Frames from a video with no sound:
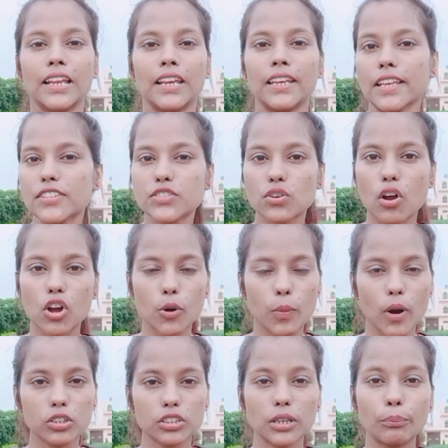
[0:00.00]
Let's talk
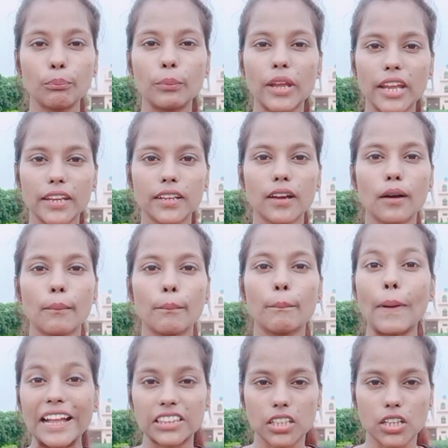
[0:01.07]
about the main
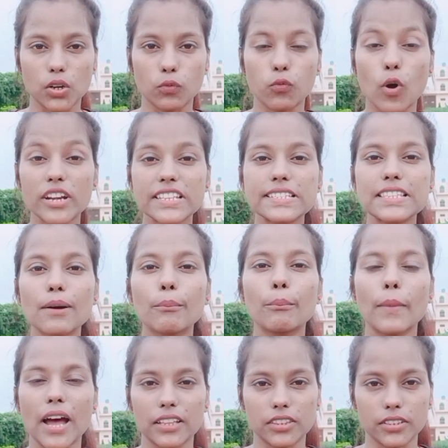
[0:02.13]
method. What is the
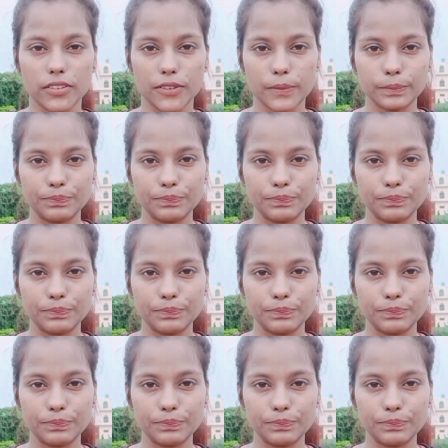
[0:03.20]
method?